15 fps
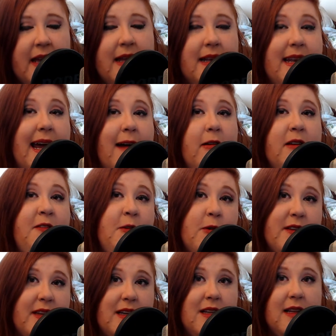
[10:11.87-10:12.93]
Now, if you are
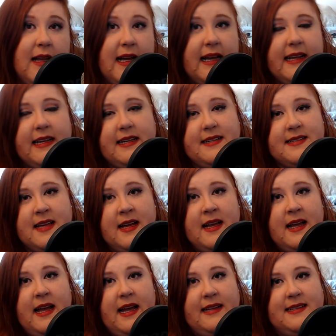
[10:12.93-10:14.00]
the client
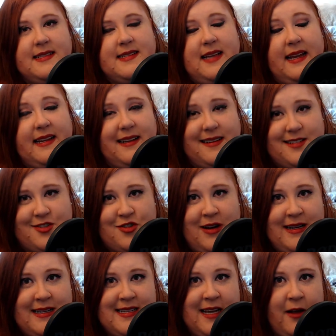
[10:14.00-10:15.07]
and the psychic is trying
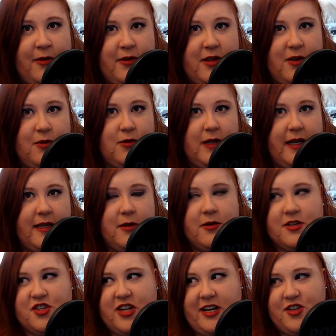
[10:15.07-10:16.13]
to tell you, like, you
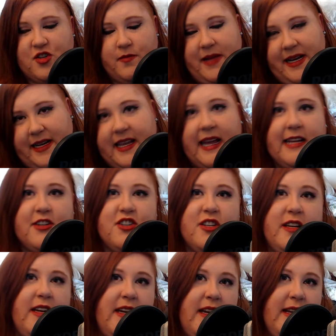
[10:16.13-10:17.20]
can change your
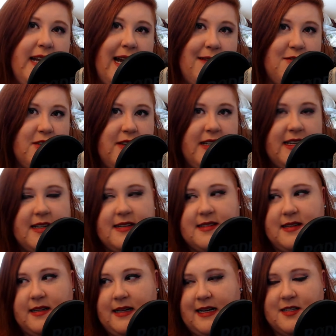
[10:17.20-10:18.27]
medication after this
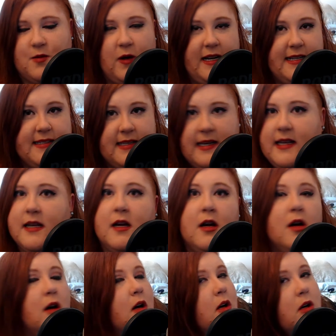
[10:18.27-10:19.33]
and X, Y, and Z,
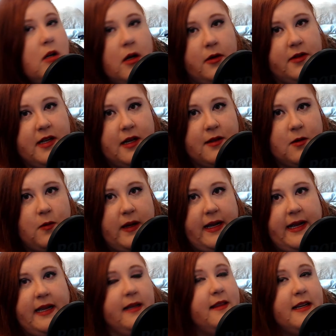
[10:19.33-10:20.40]
go the other
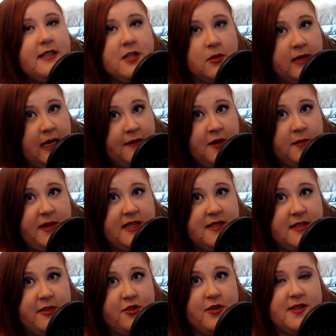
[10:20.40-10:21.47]
way. They don't have your best
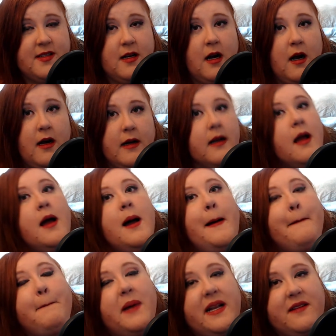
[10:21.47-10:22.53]
interest at heart.
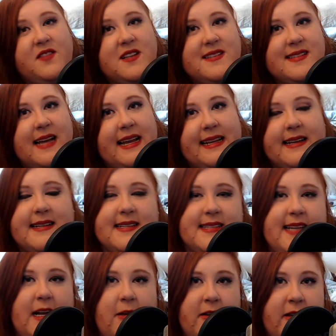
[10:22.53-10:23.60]
But if the psychic is
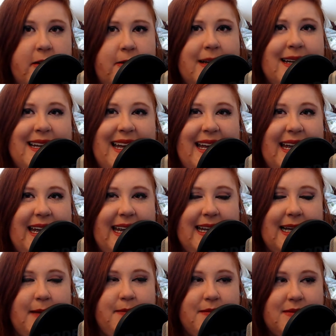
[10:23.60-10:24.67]
telling you, hey,
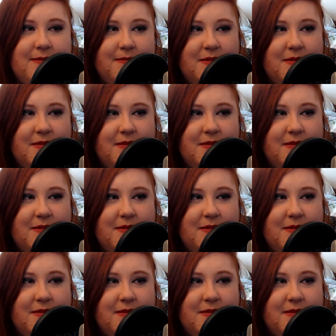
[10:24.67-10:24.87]
I'm